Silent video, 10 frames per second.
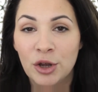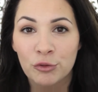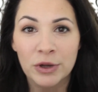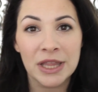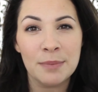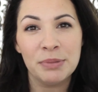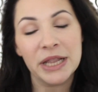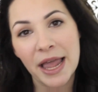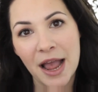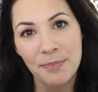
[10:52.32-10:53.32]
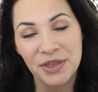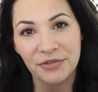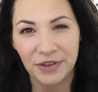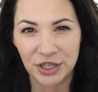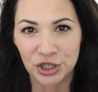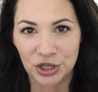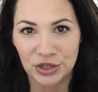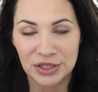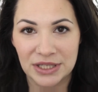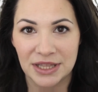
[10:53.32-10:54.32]
Really play up the
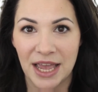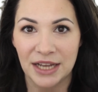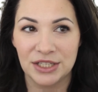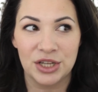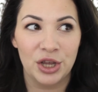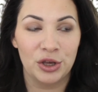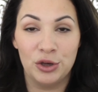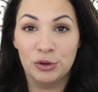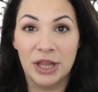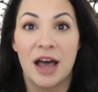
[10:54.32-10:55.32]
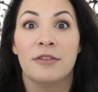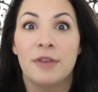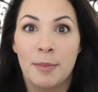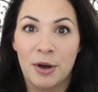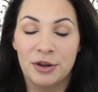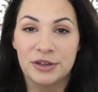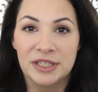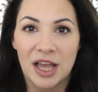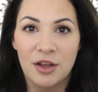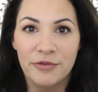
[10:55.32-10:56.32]
features that you love about
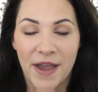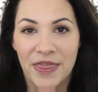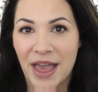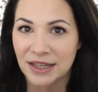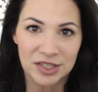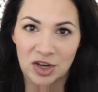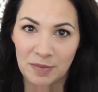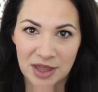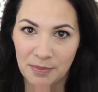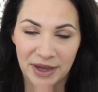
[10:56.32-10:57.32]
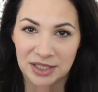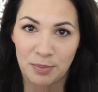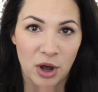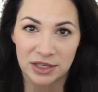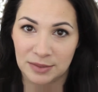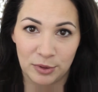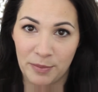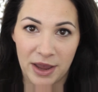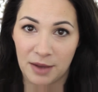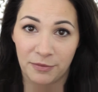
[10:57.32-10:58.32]
yourself, and that's going to be the best possible
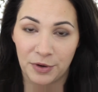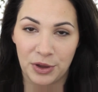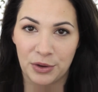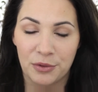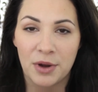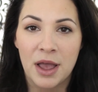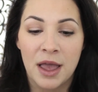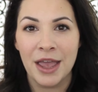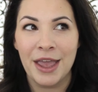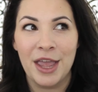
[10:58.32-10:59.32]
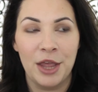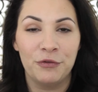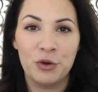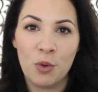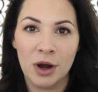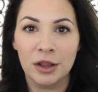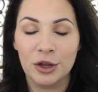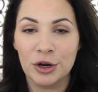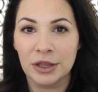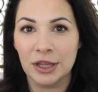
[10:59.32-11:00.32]
makeup for you. If you want to
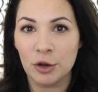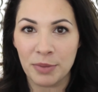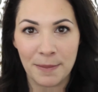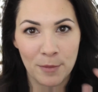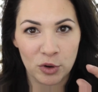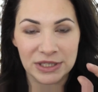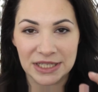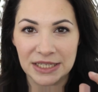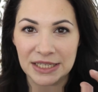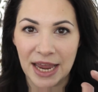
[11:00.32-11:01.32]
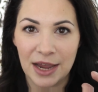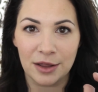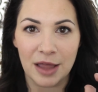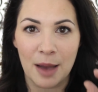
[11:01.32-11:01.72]
learn a little bit more detail